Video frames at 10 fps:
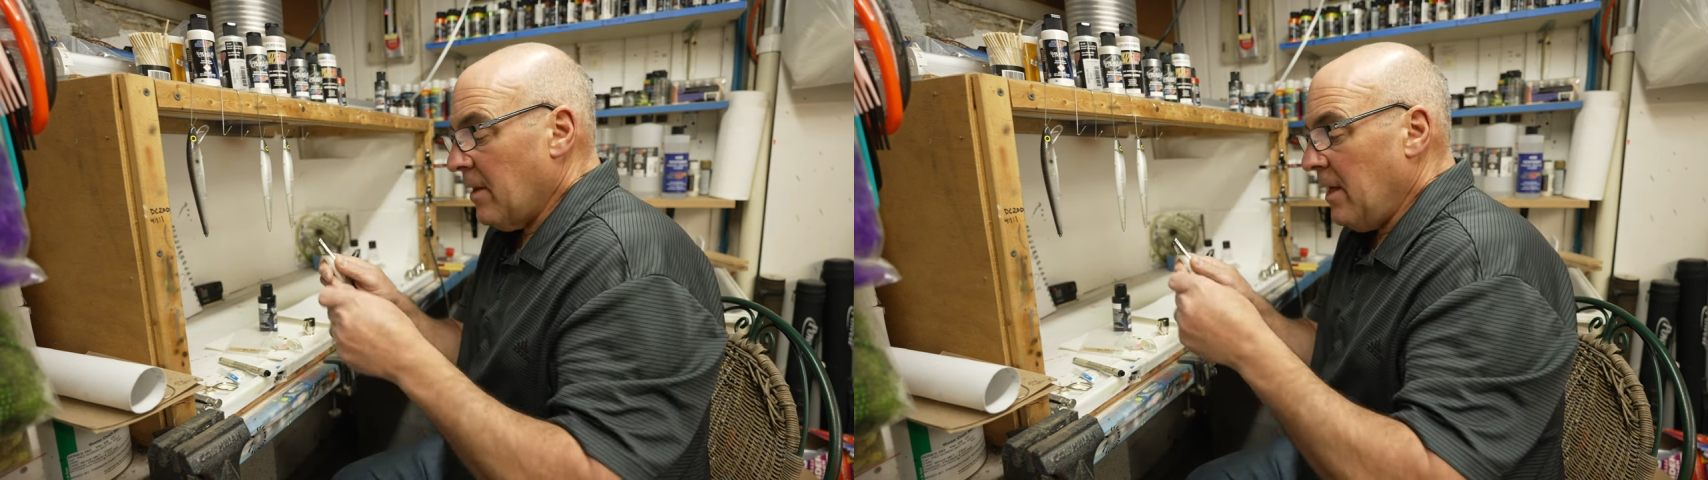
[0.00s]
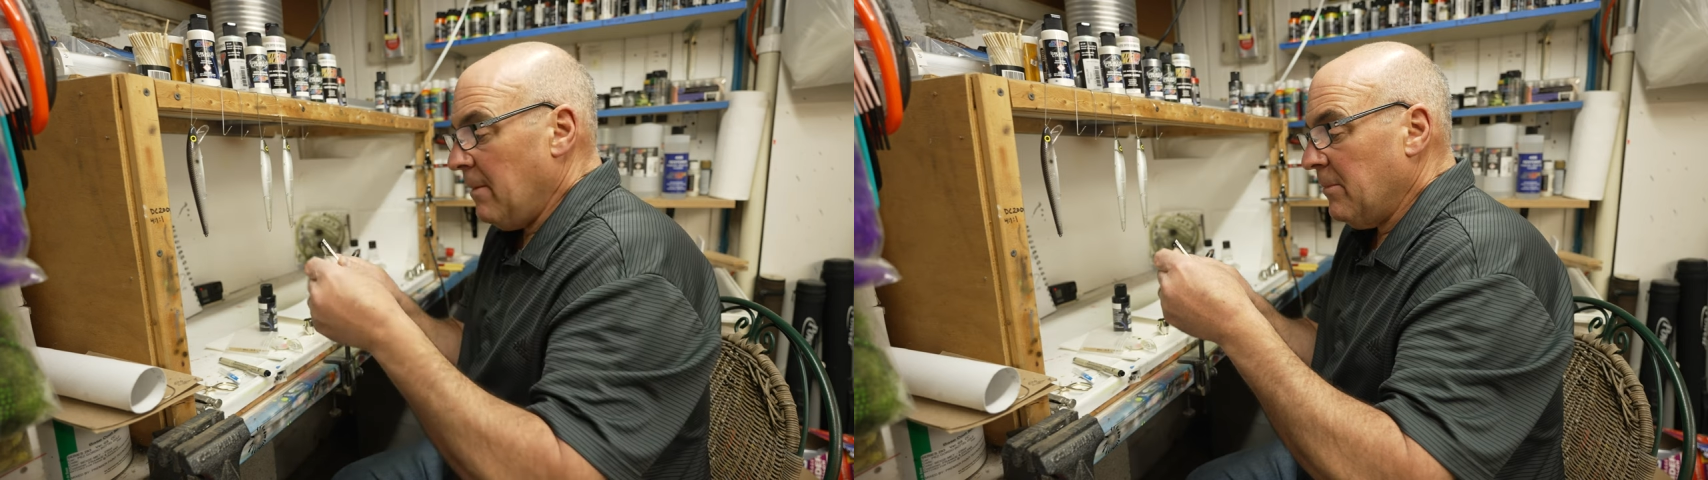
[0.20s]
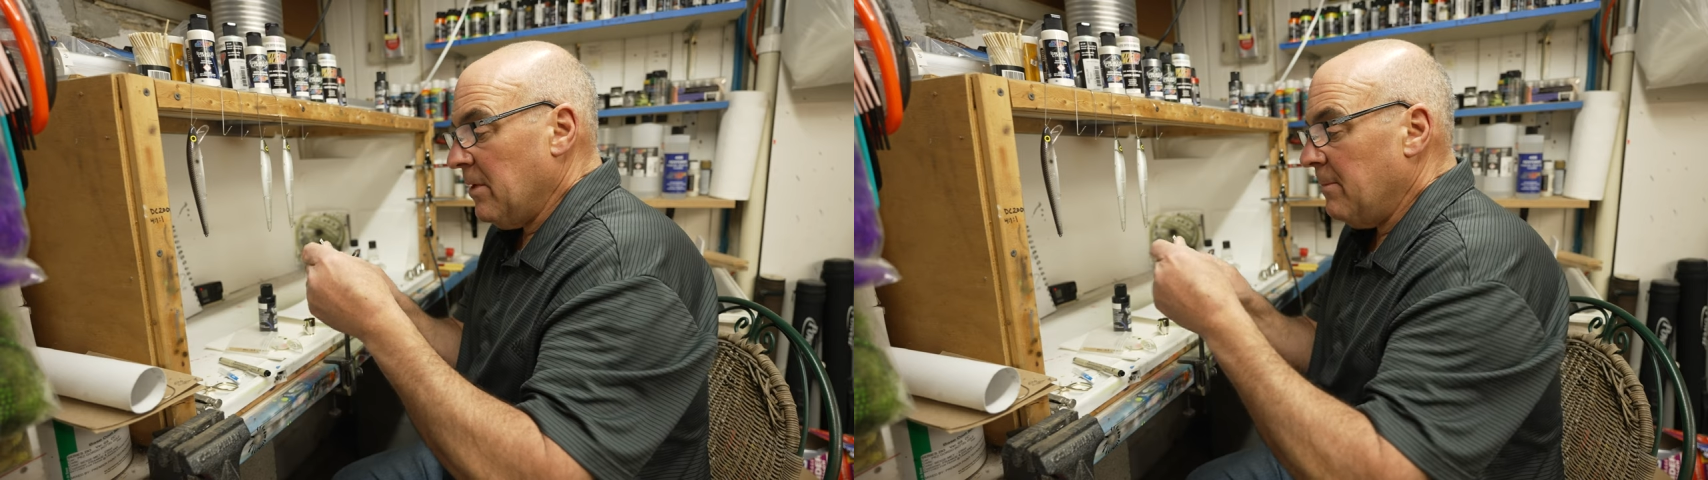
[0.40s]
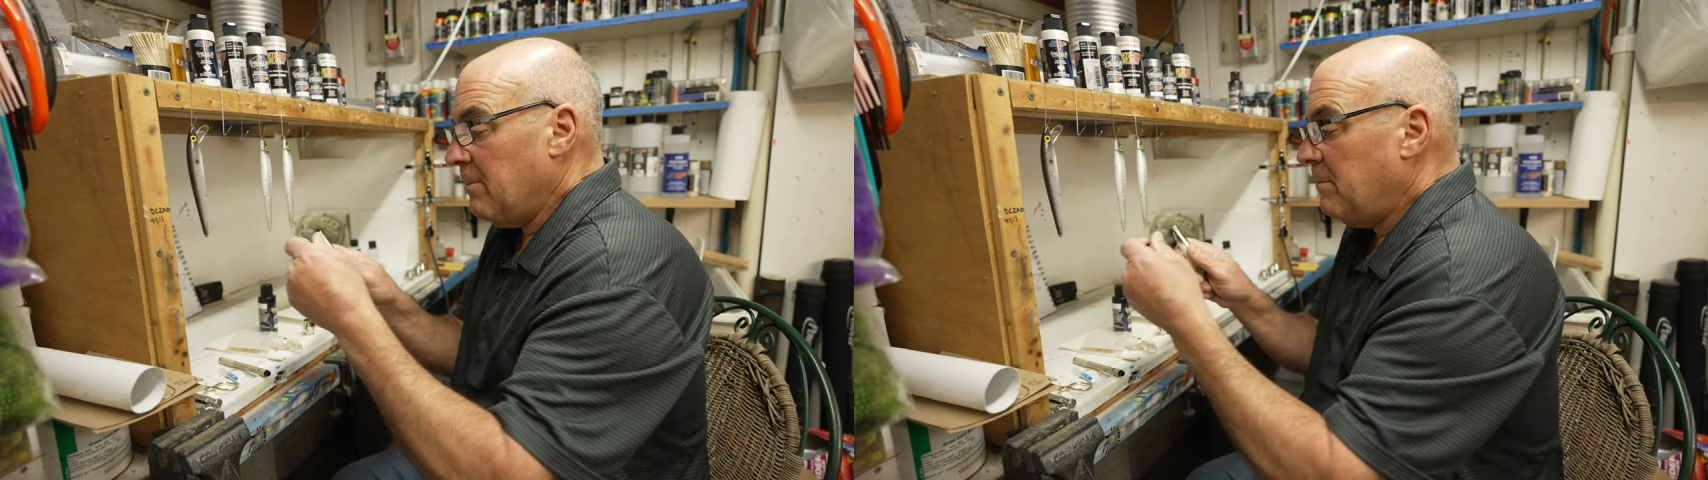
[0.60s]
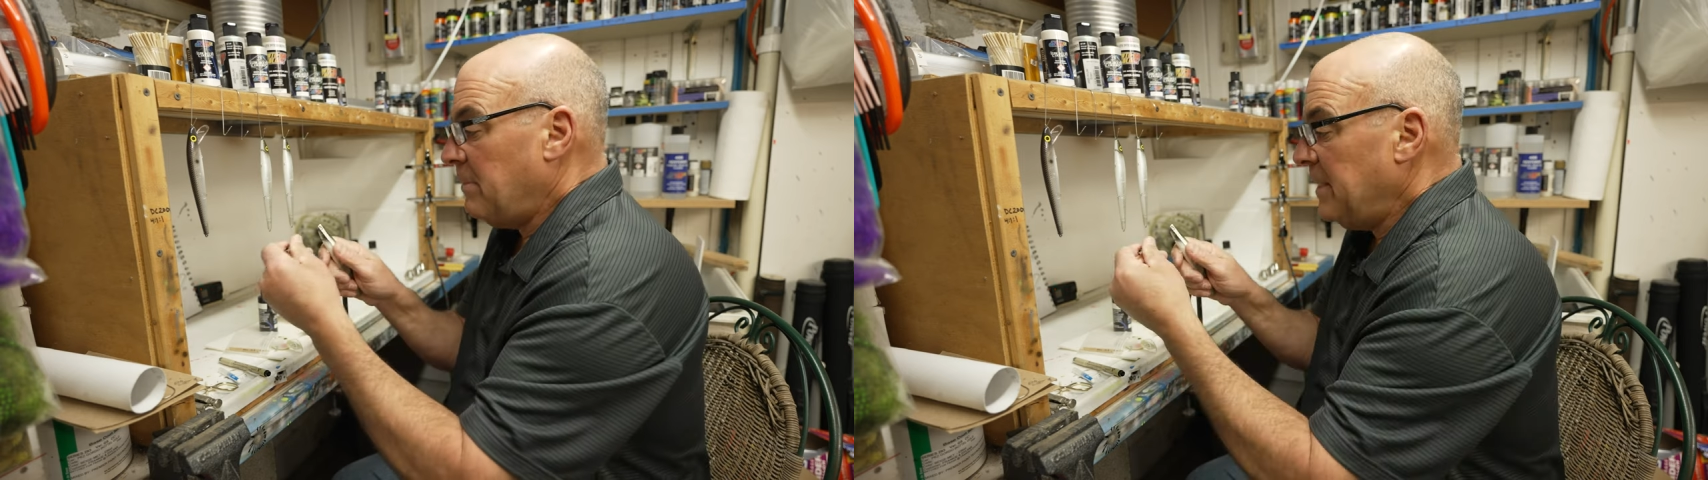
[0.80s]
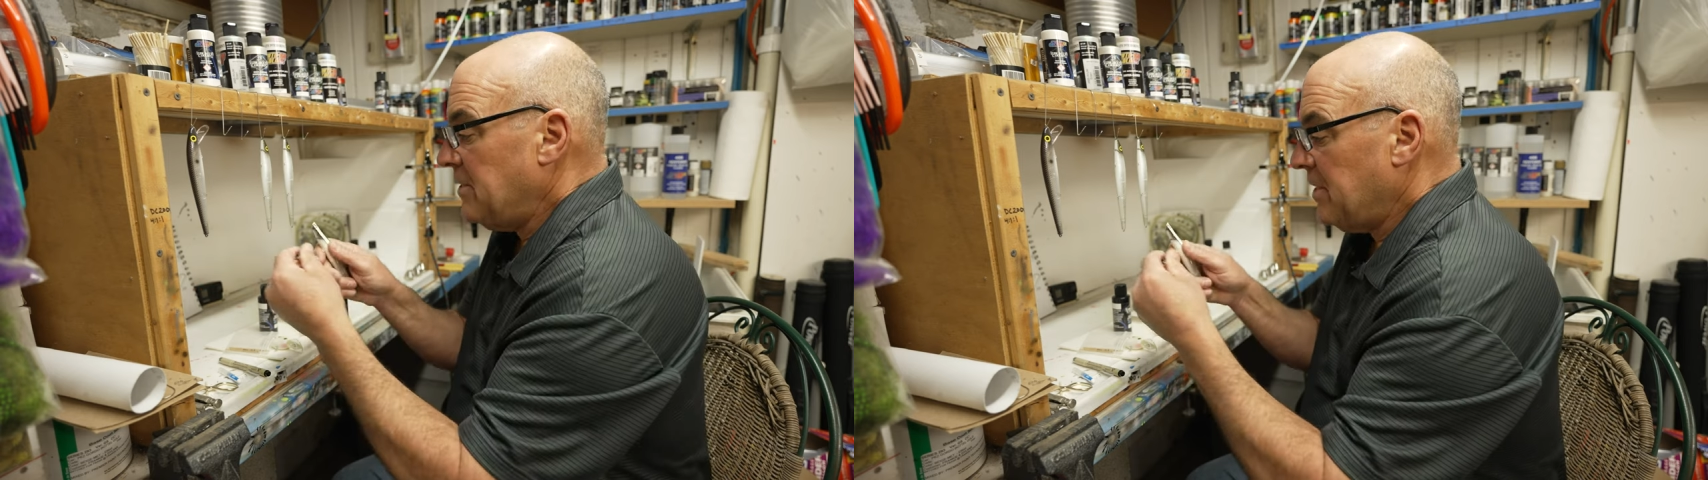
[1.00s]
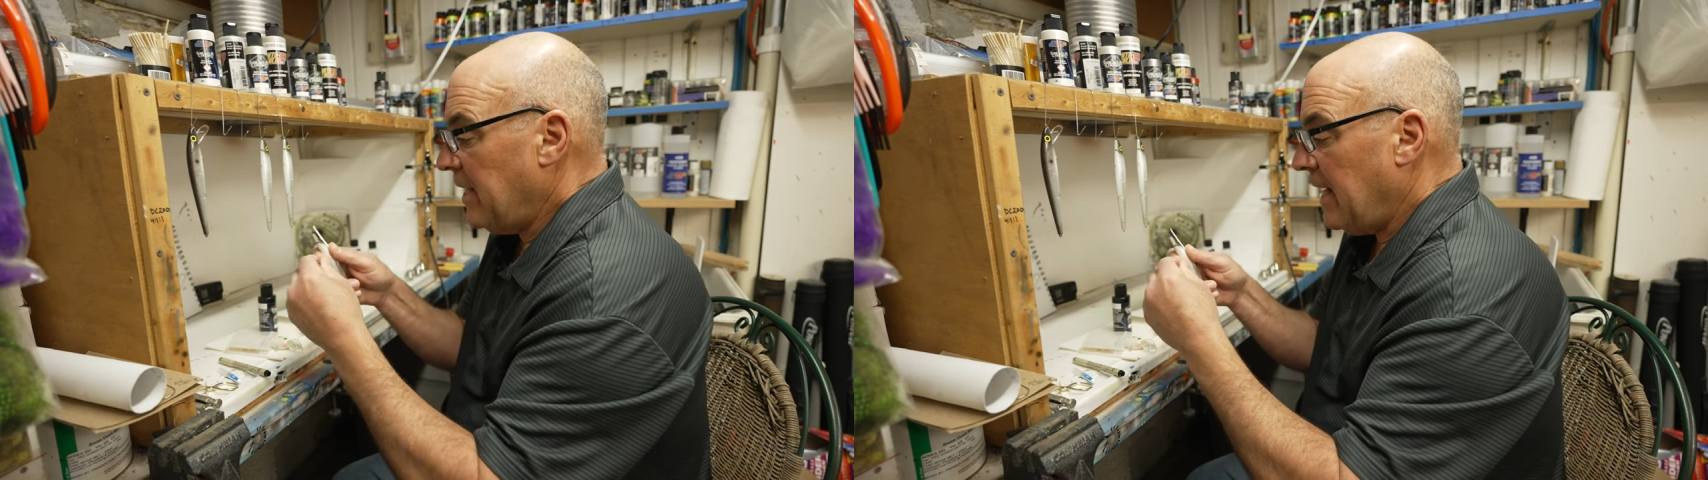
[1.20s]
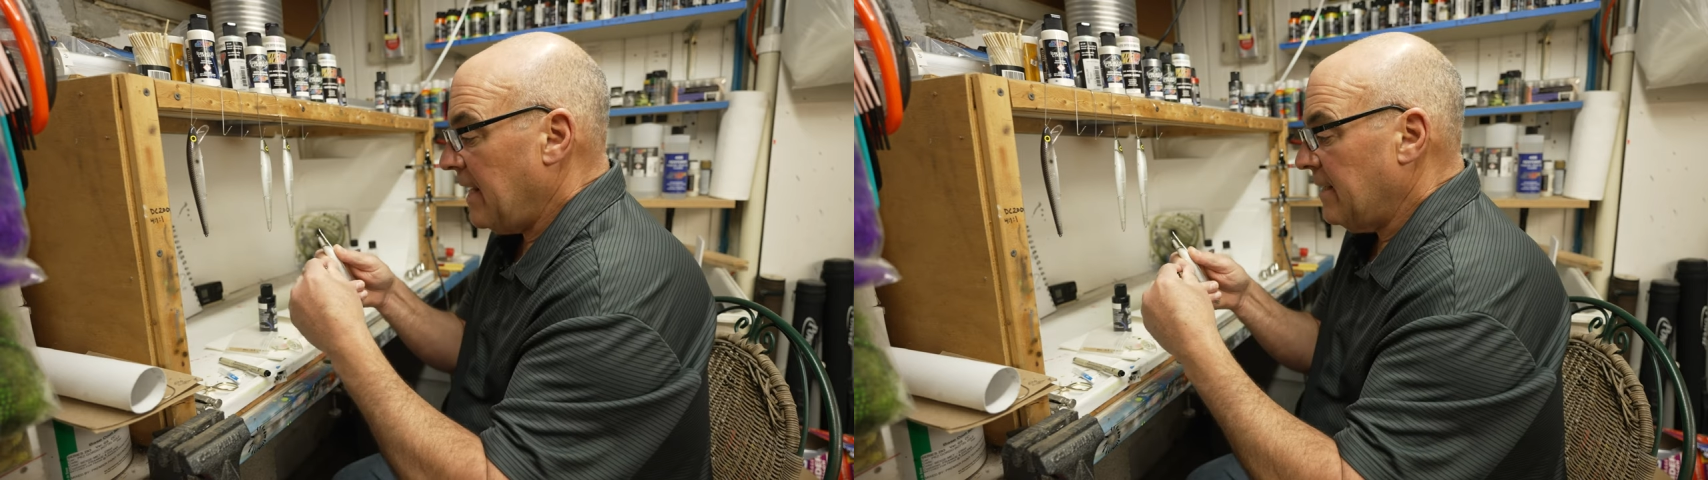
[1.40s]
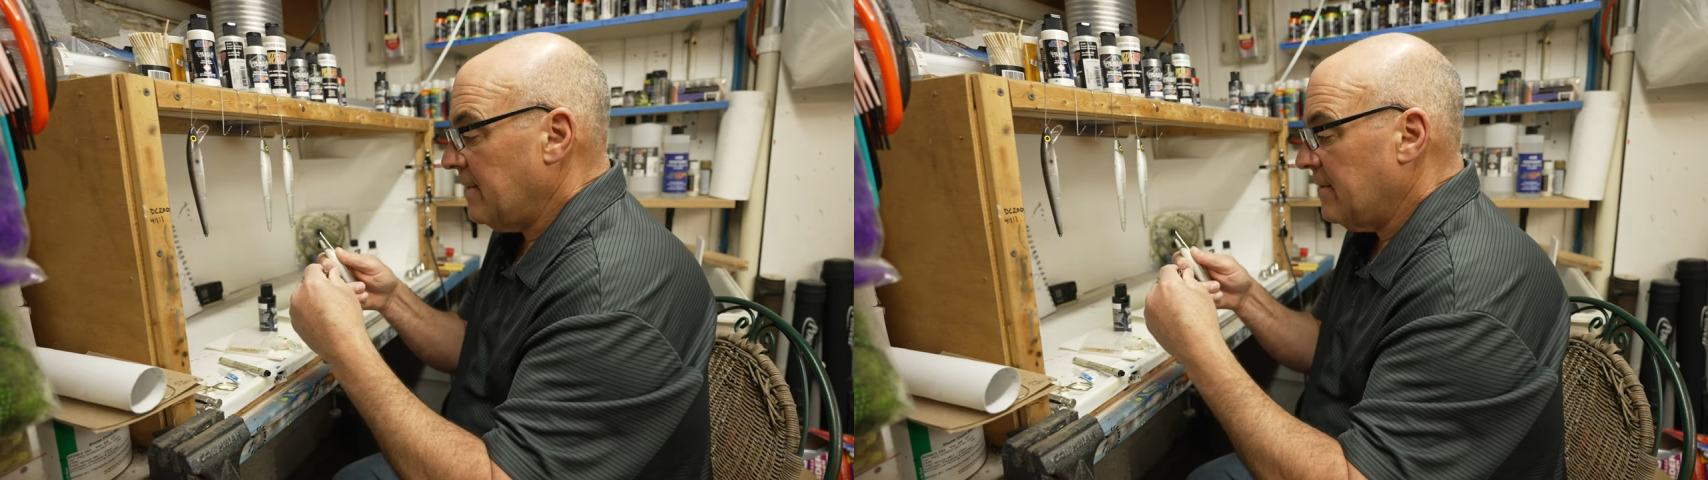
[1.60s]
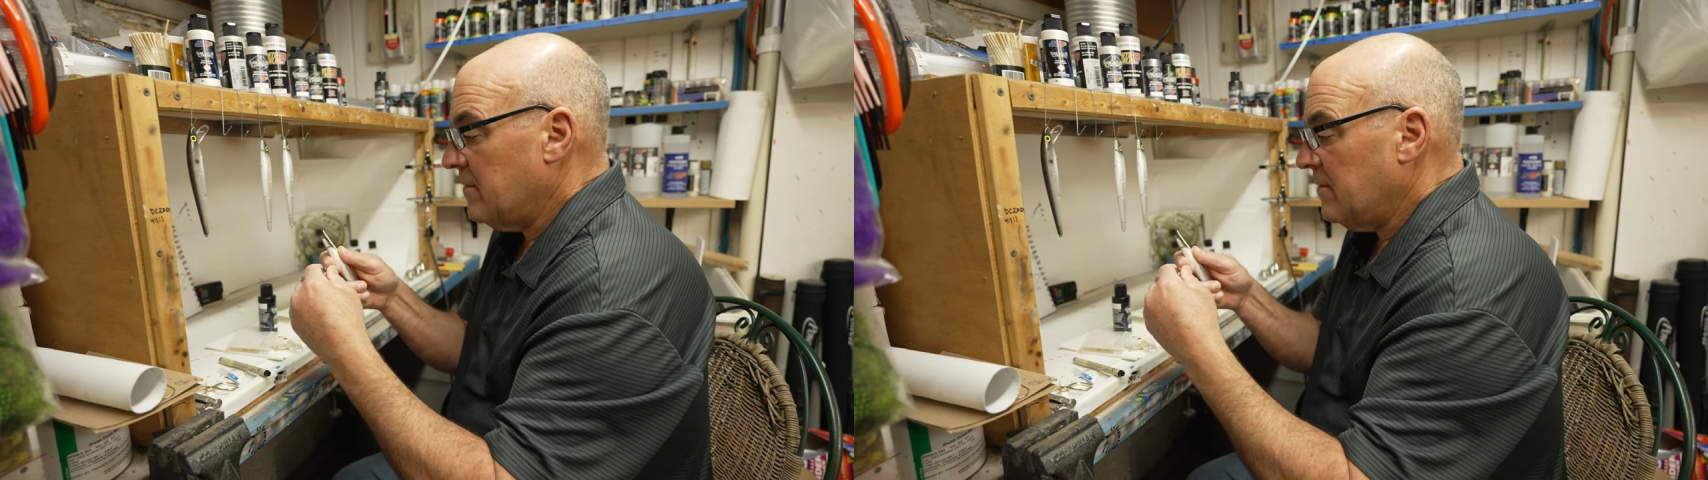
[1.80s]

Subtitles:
and I'm gonna pinch it on